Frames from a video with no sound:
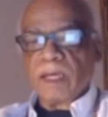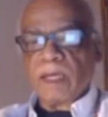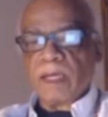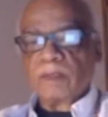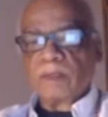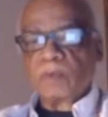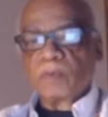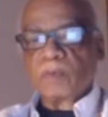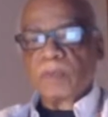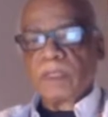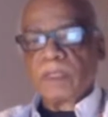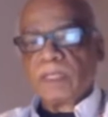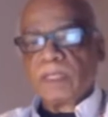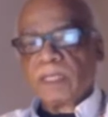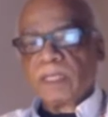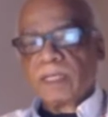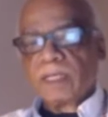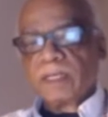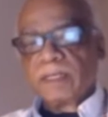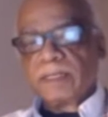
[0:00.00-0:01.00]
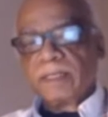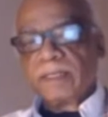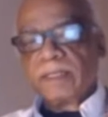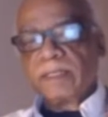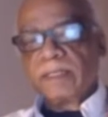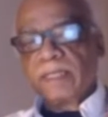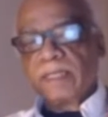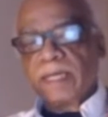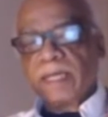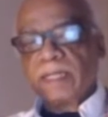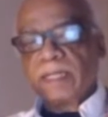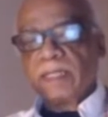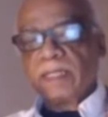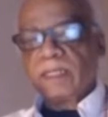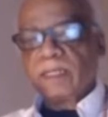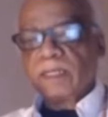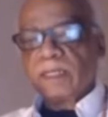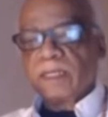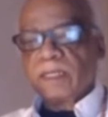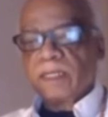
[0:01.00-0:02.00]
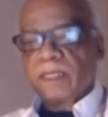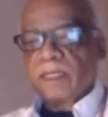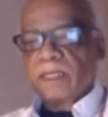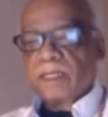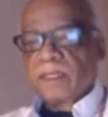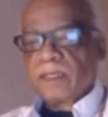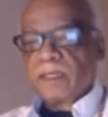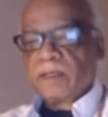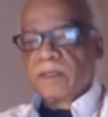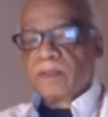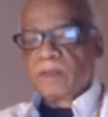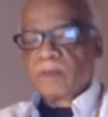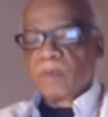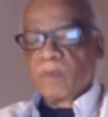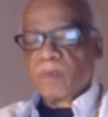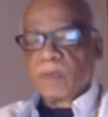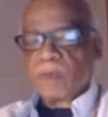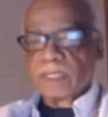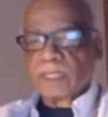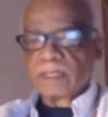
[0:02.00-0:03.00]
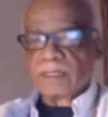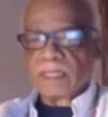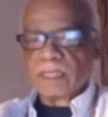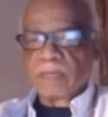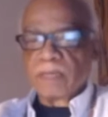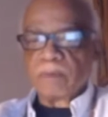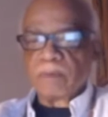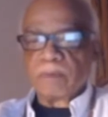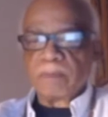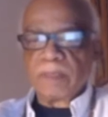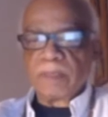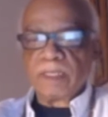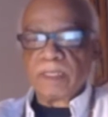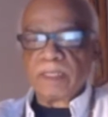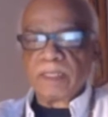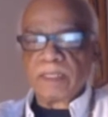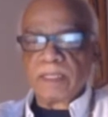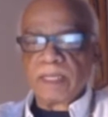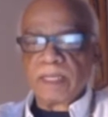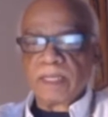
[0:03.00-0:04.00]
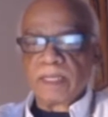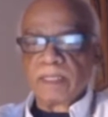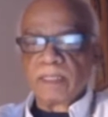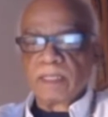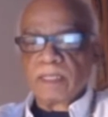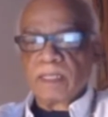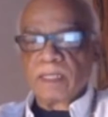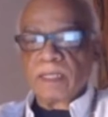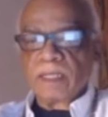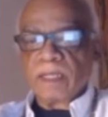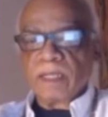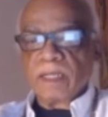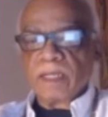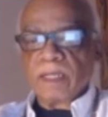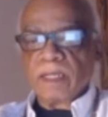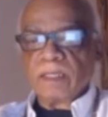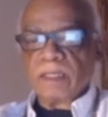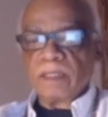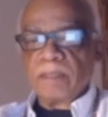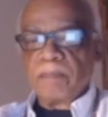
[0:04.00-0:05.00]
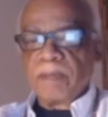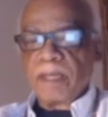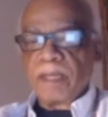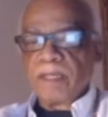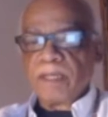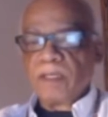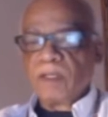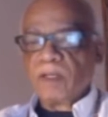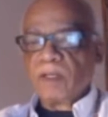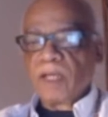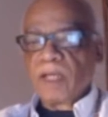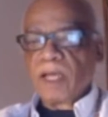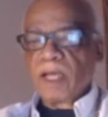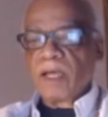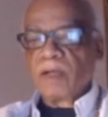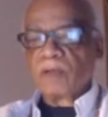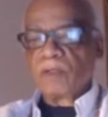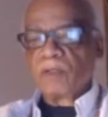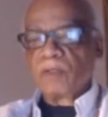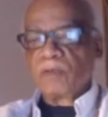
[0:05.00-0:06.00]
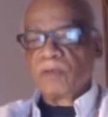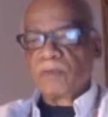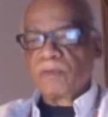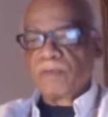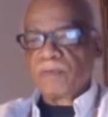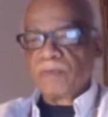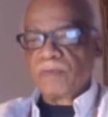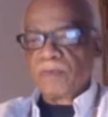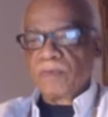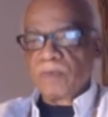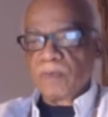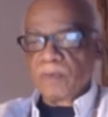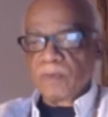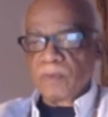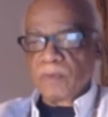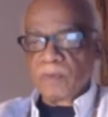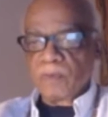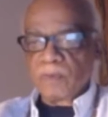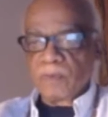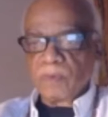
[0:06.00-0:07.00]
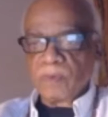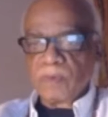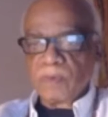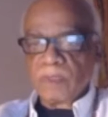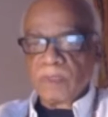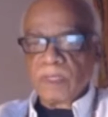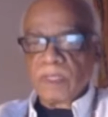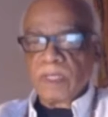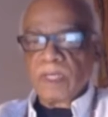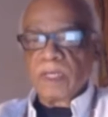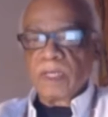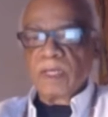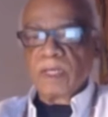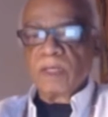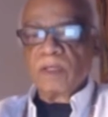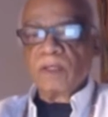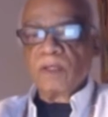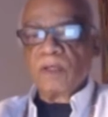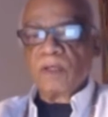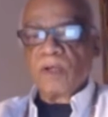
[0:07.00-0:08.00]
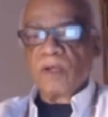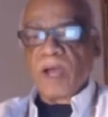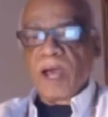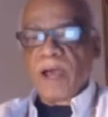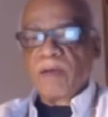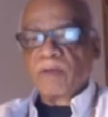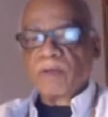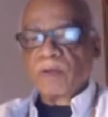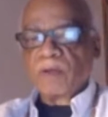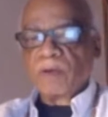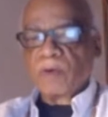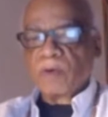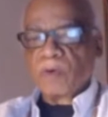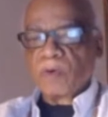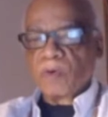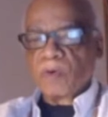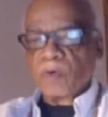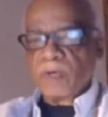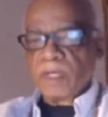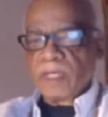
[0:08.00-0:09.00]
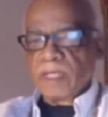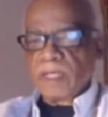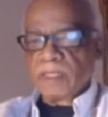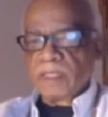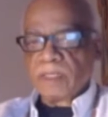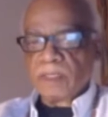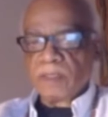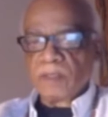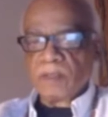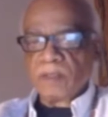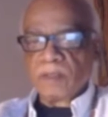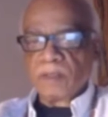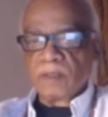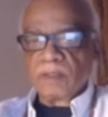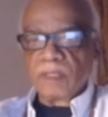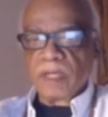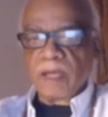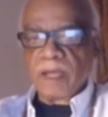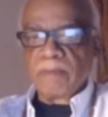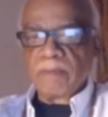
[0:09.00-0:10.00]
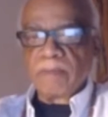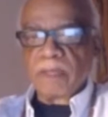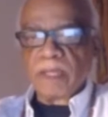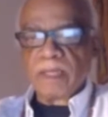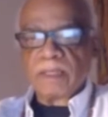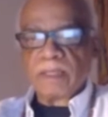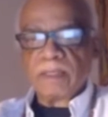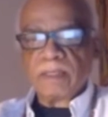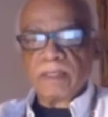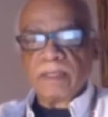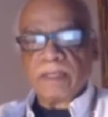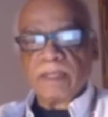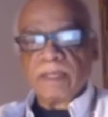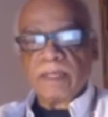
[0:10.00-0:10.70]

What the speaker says: as we indicated, here, one example being that depending on how you view, how you're oriented to your timeline,